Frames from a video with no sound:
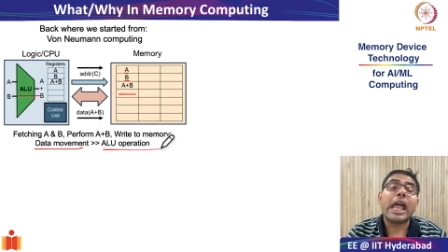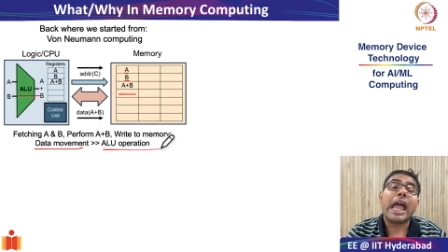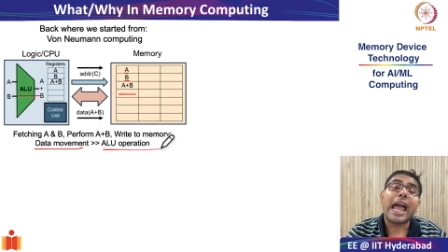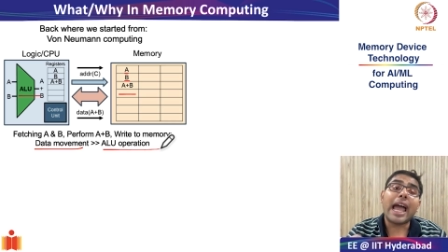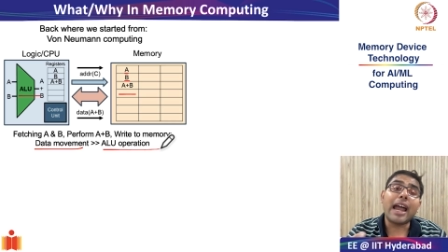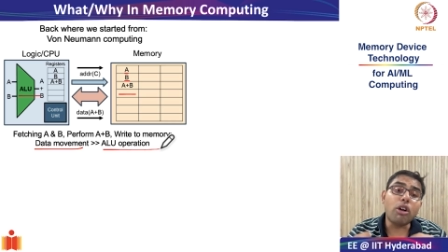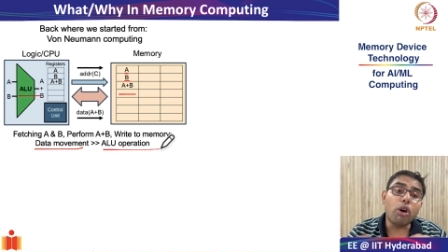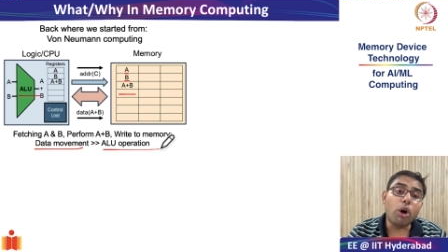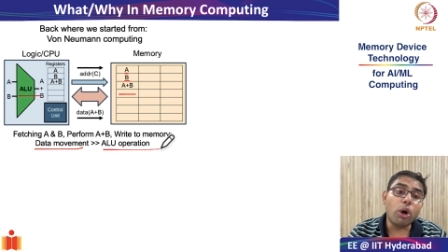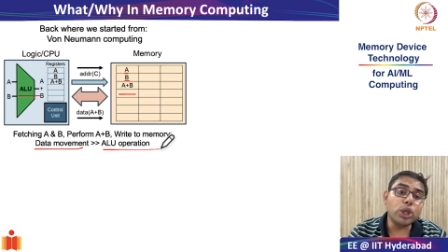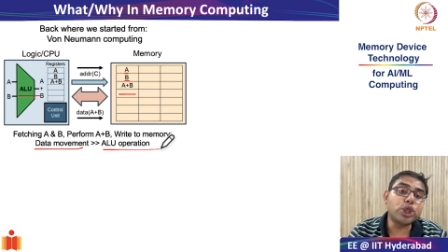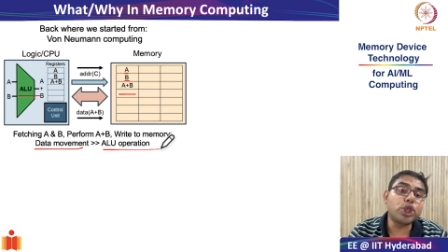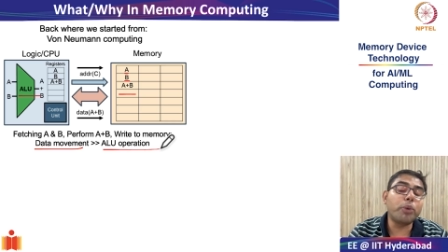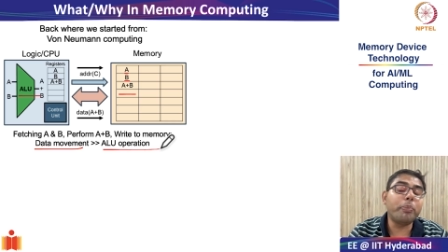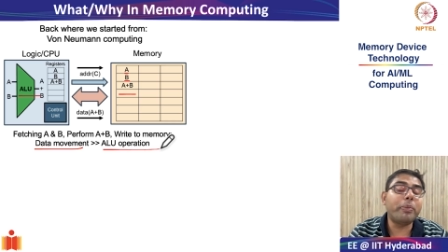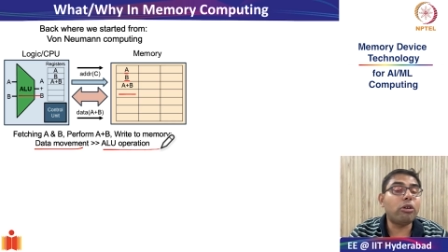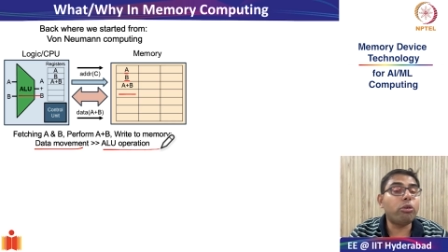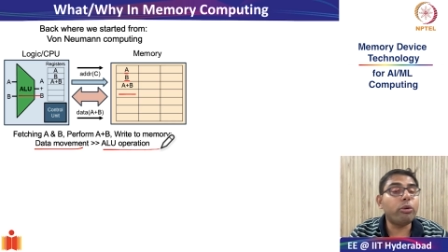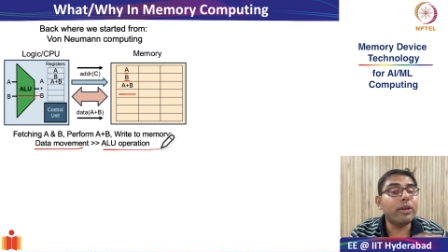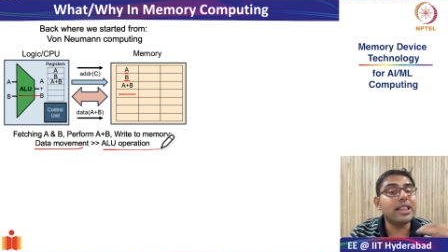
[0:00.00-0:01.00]
and also
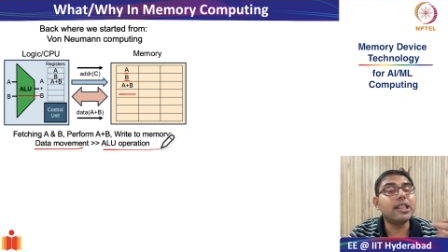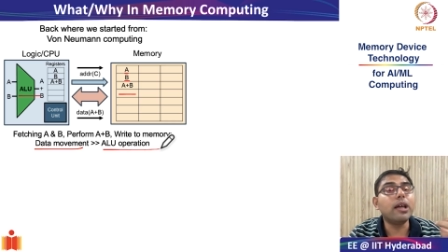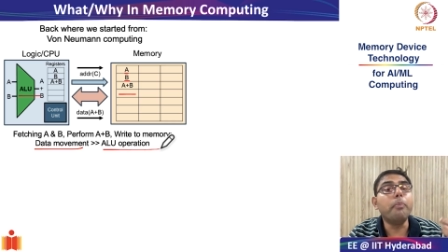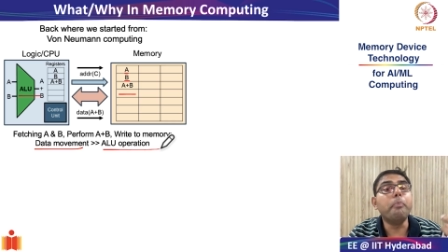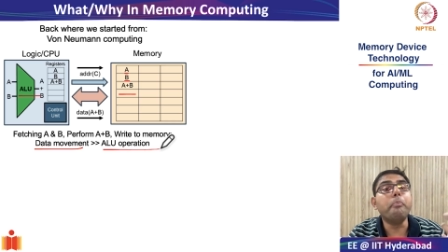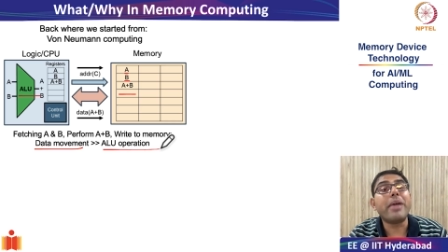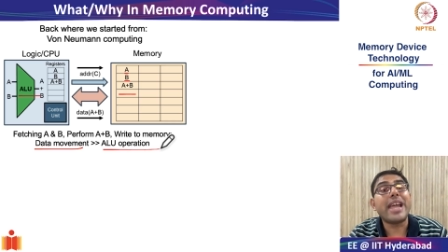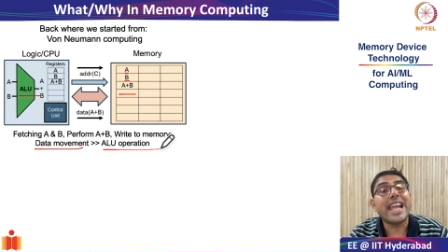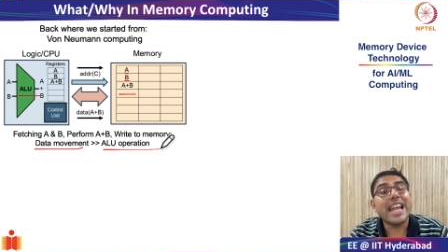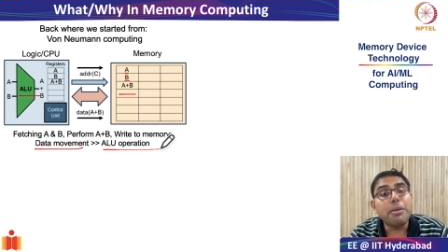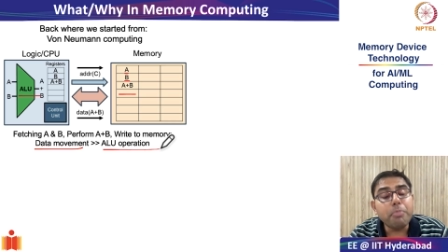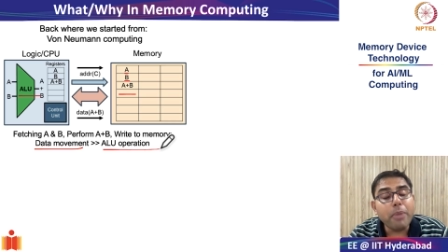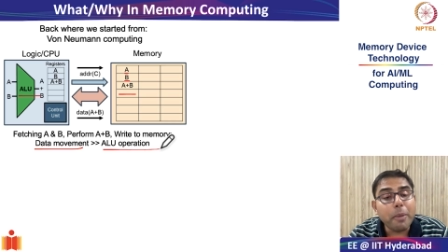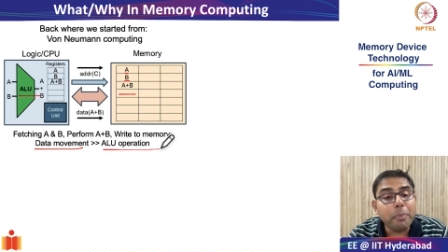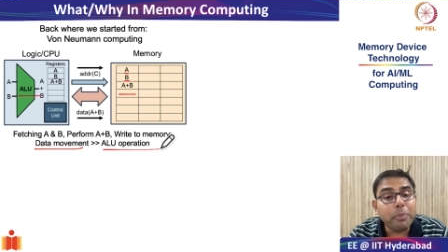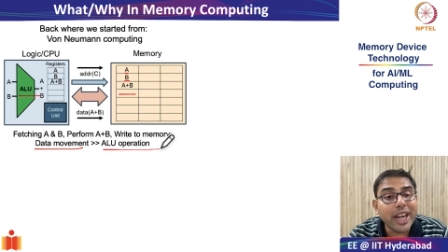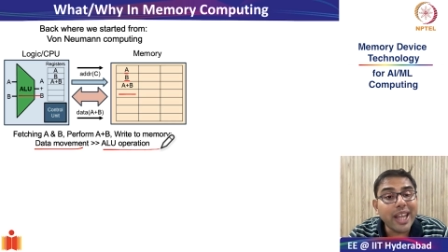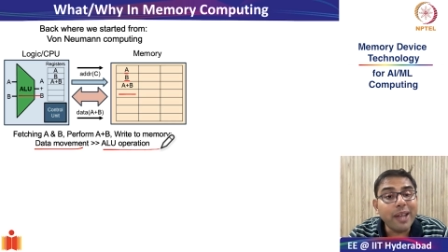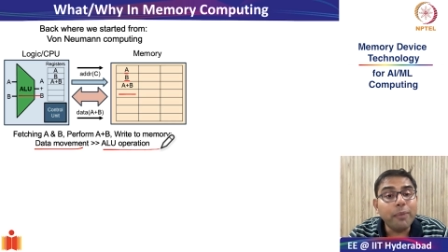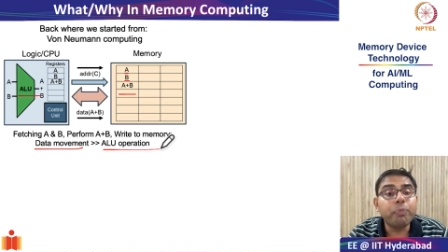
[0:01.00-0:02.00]
between the main
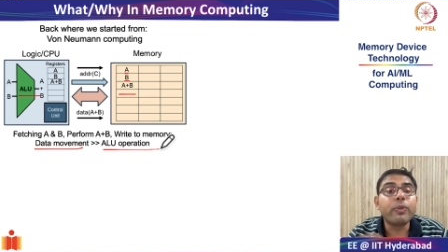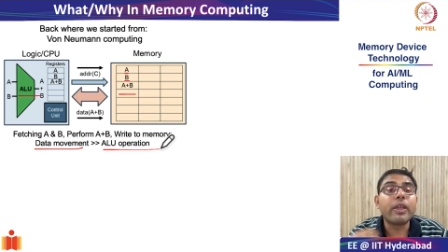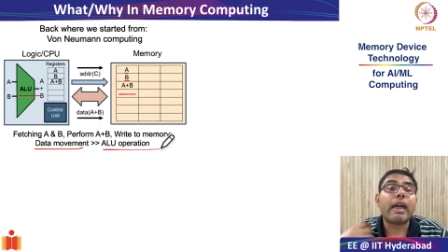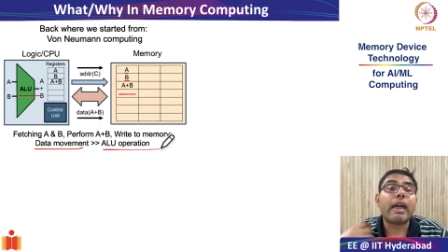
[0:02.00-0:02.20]
memory